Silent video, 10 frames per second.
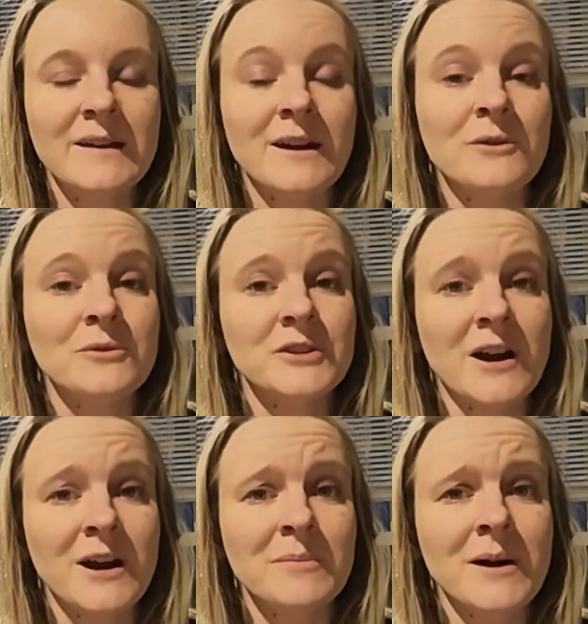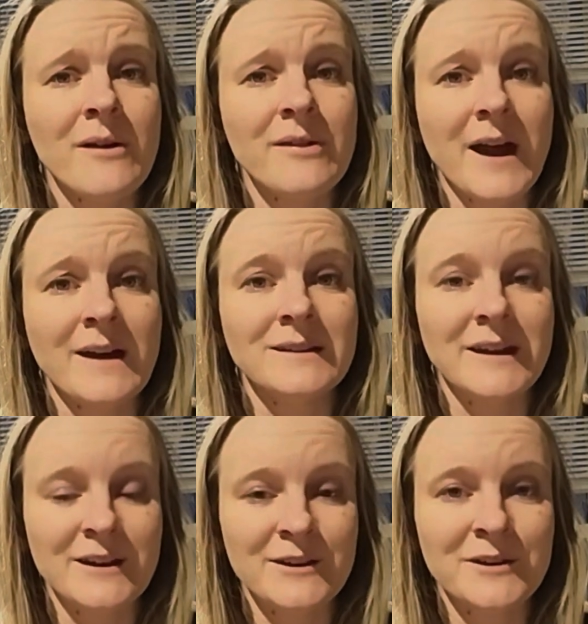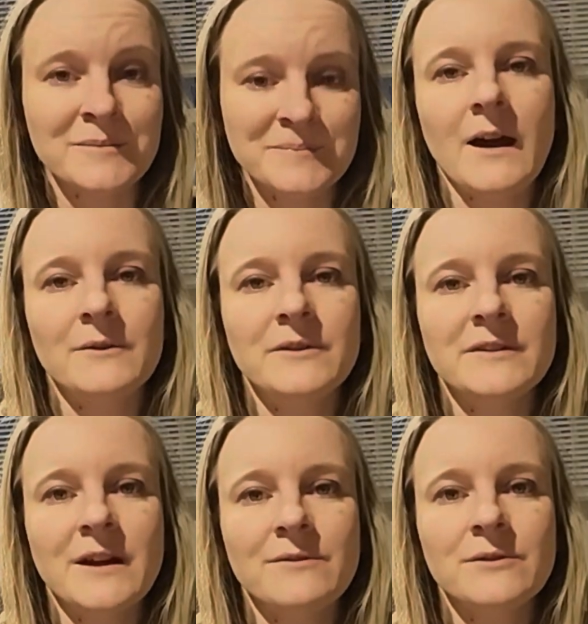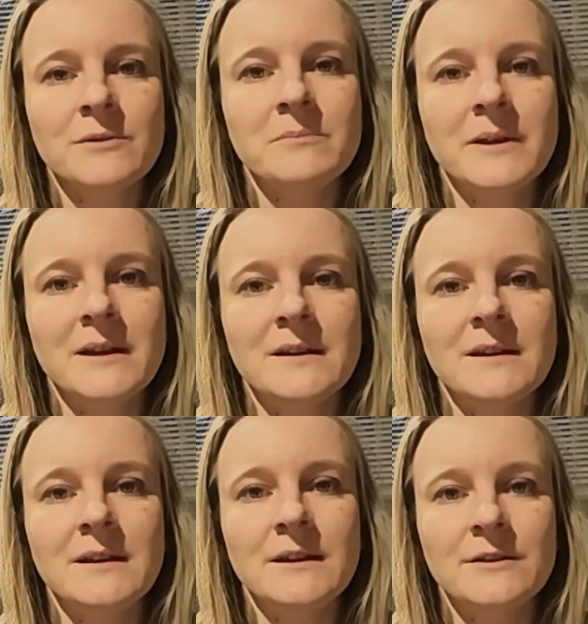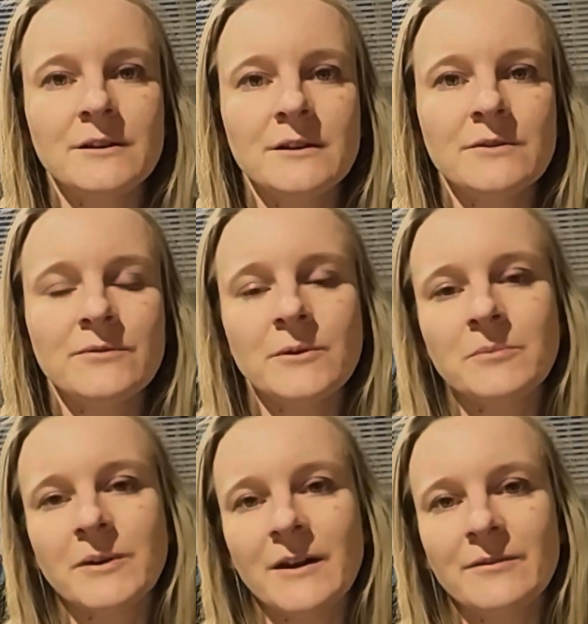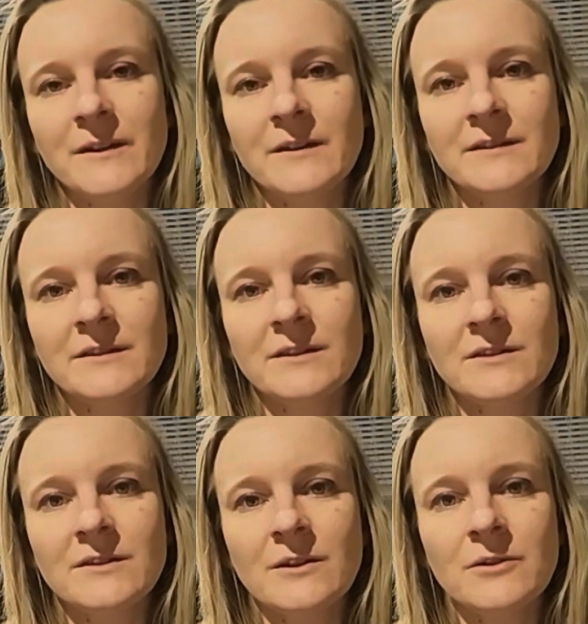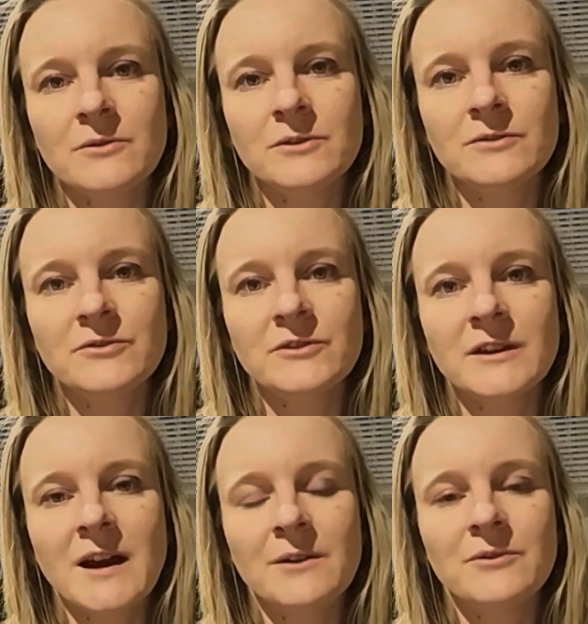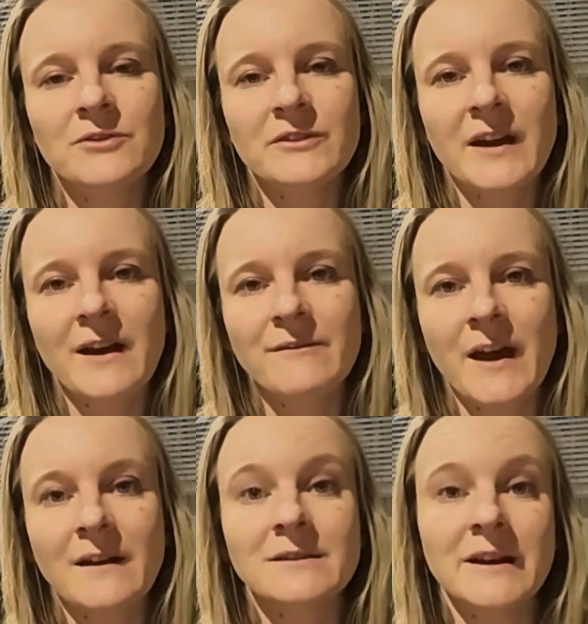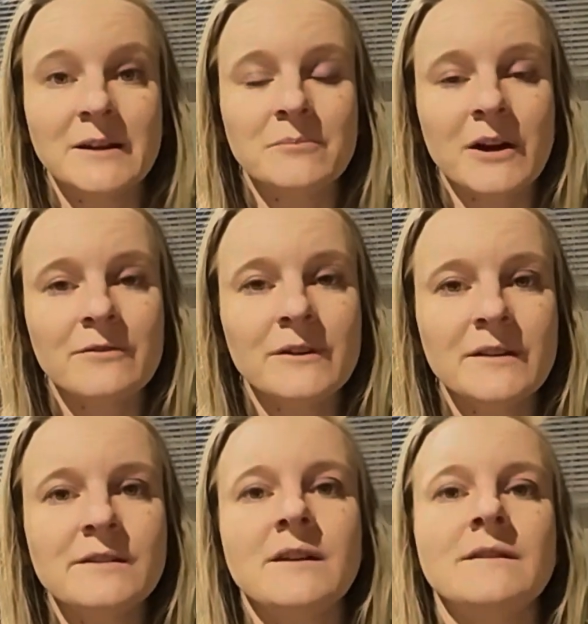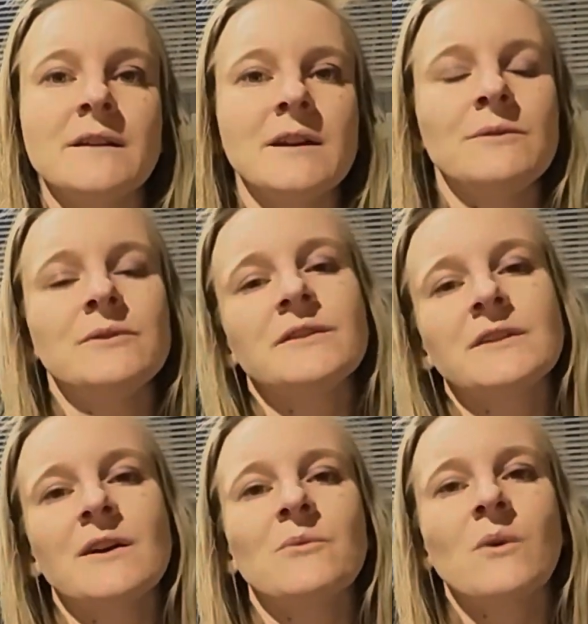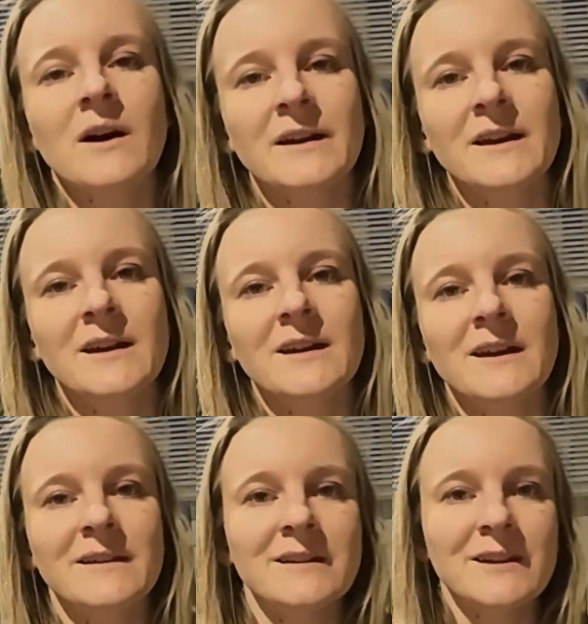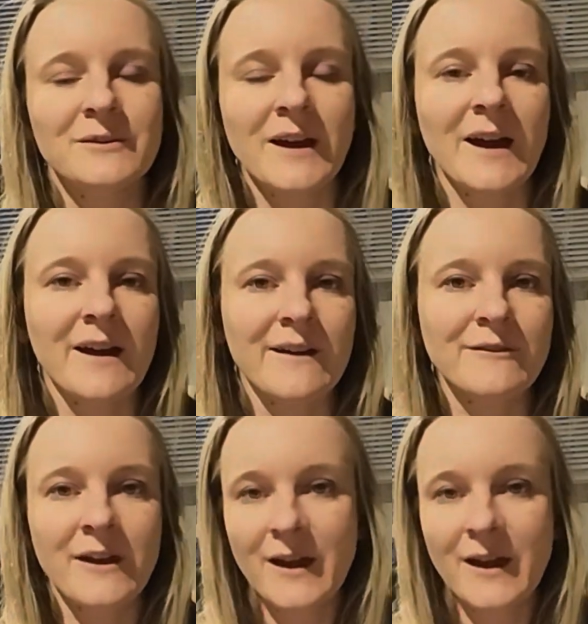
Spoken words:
and I will talk about that later. I was never a big eater for breakfast, so usually I would just have that light breakfast and then I would start walking and then I would have